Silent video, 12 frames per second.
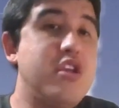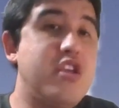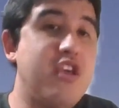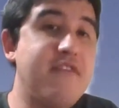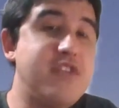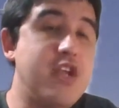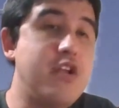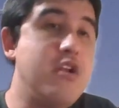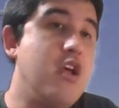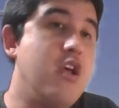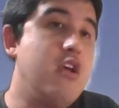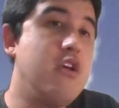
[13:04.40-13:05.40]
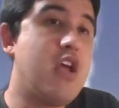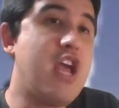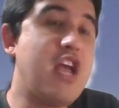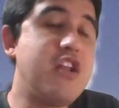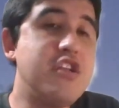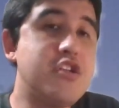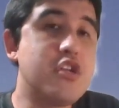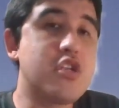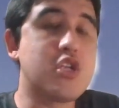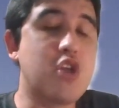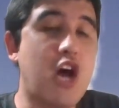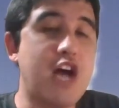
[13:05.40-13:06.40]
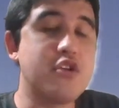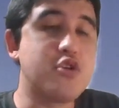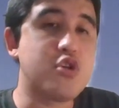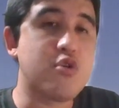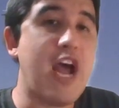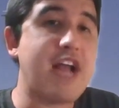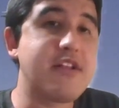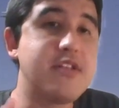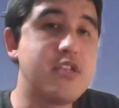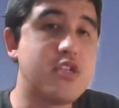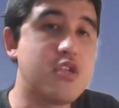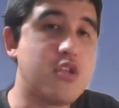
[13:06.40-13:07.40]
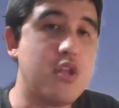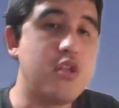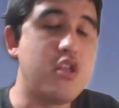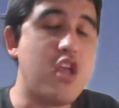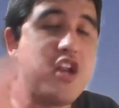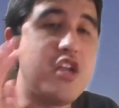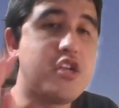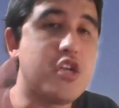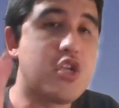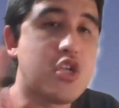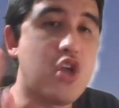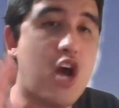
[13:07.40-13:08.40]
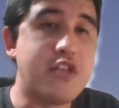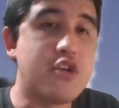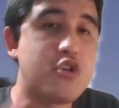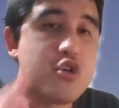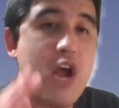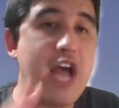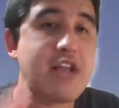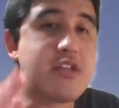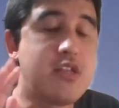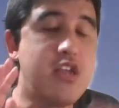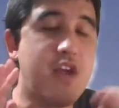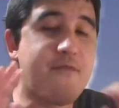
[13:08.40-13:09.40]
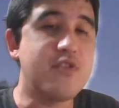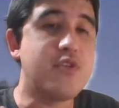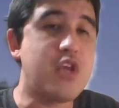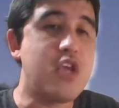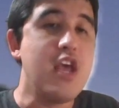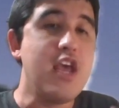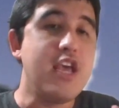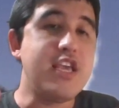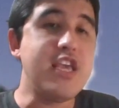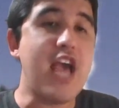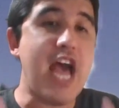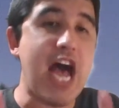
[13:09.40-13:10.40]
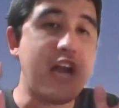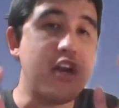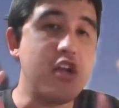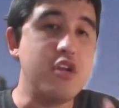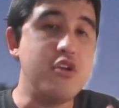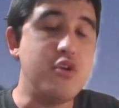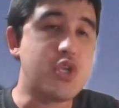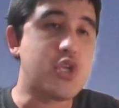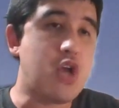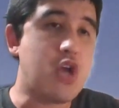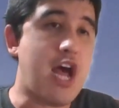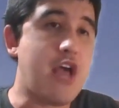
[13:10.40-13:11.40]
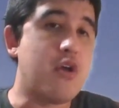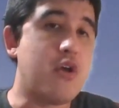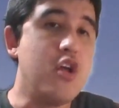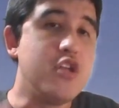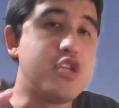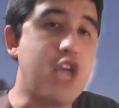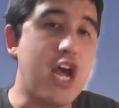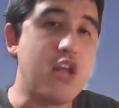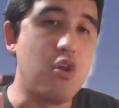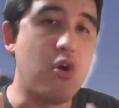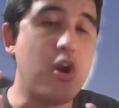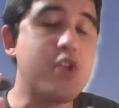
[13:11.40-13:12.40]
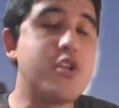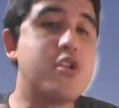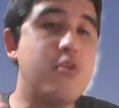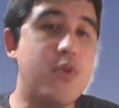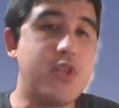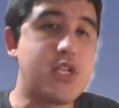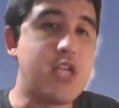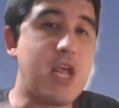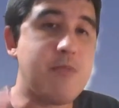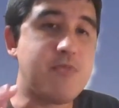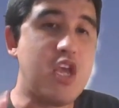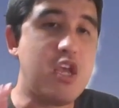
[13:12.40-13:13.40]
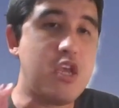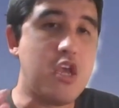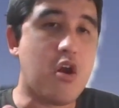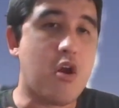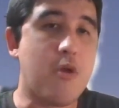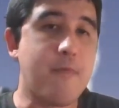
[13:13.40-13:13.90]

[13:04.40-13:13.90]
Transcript: gifted, and he just saw the tracks, and he just saw the tracks differently. He added a new style. Jett Lawrence is doing the same thing here.